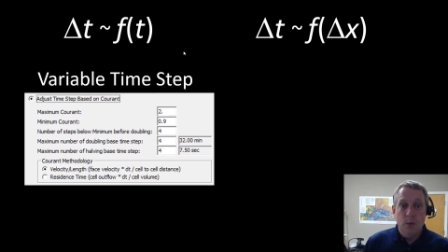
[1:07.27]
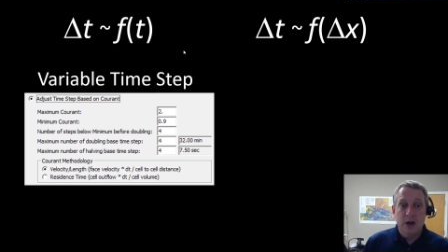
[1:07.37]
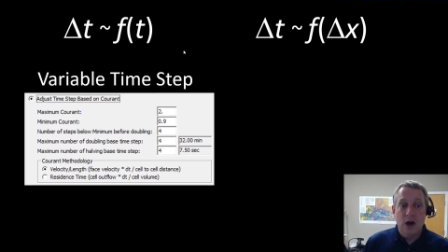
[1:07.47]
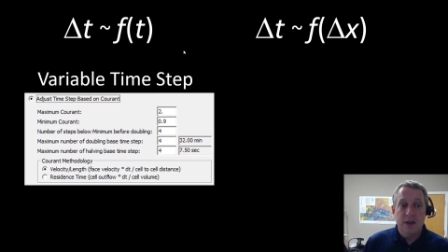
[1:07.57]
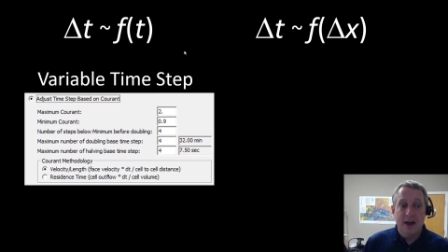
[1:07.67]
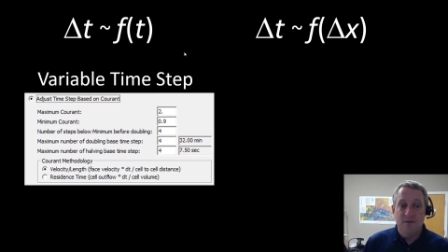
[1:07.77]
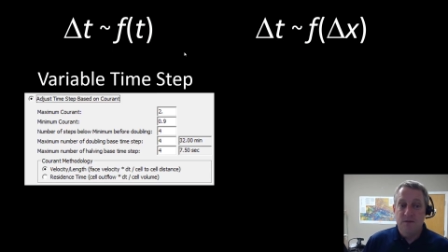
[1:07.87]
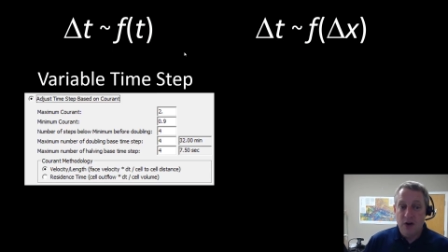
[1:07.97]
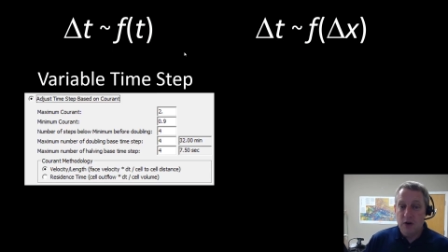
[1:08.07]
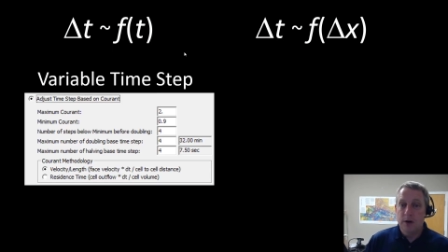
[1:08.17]
we call that
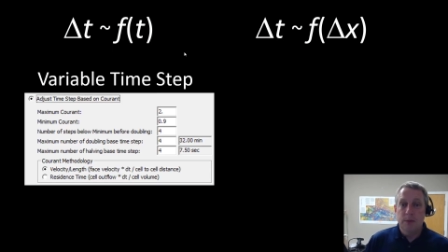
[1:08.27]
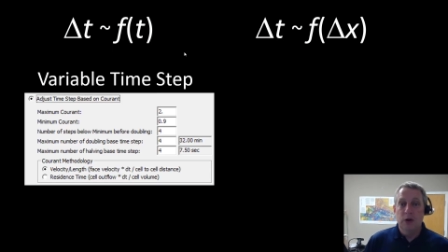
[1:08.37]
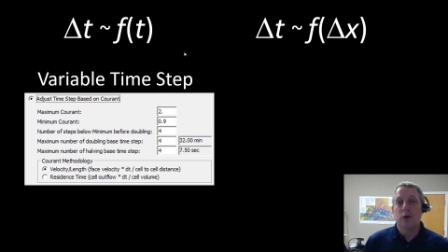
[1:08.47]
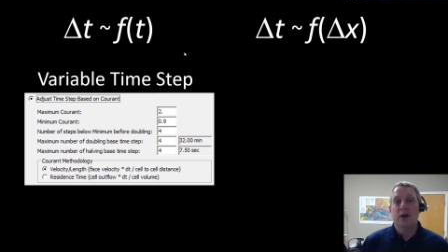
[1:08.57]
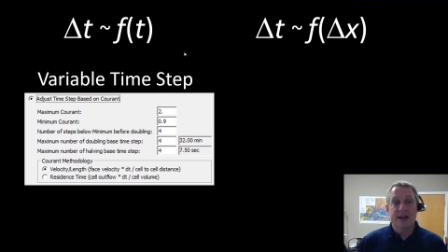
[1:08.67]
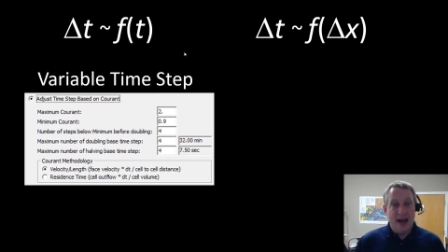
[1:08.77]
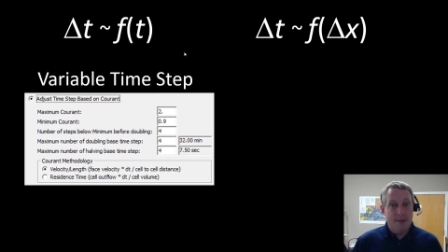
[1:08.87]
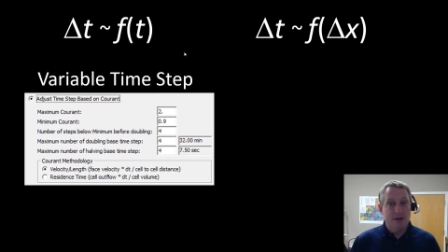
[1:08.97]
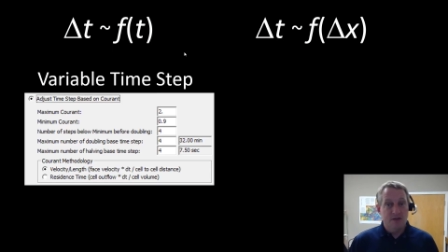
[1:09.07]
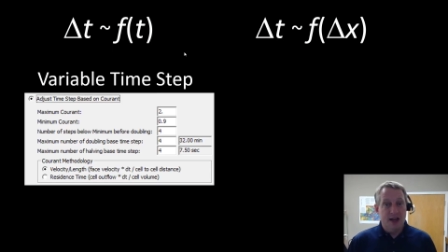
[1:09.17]
variable or
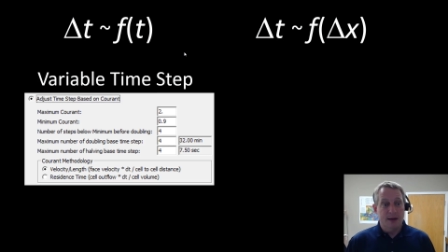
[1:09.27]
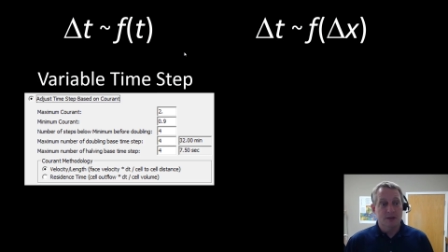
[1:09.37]
adaptive time